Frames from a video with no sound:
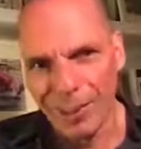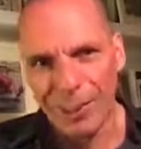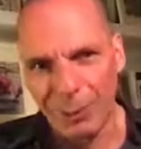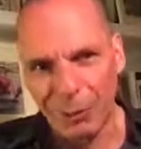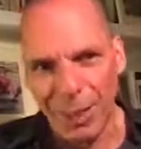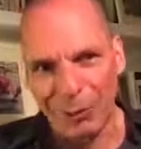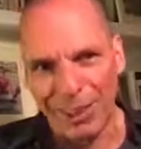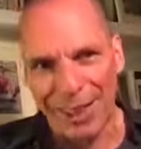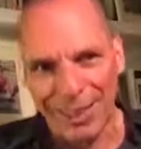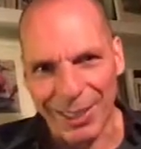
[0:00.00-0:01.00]
that we
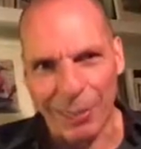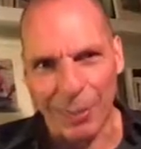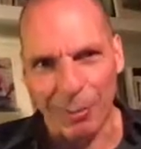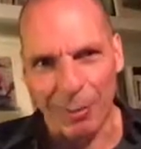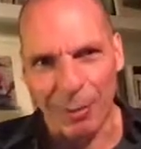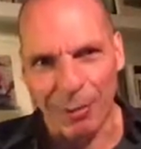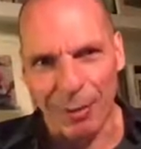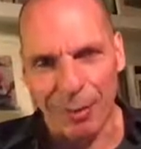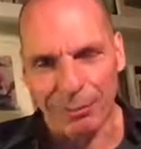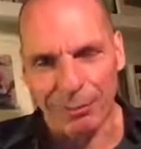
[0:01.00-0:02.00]
advocate as
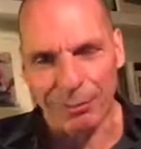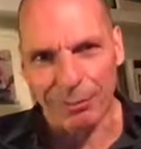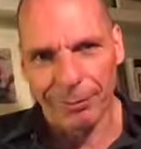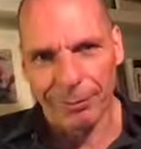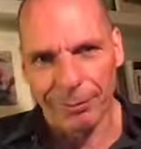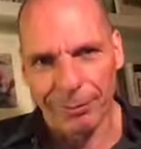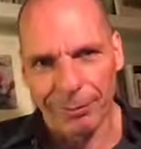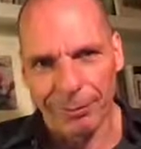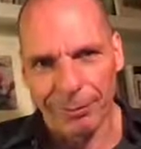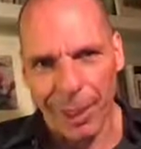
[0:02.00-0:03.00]
DiEM25.
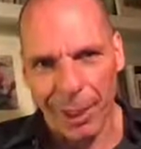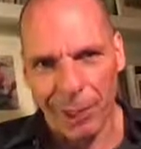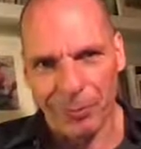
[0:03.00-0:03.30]
Thank you.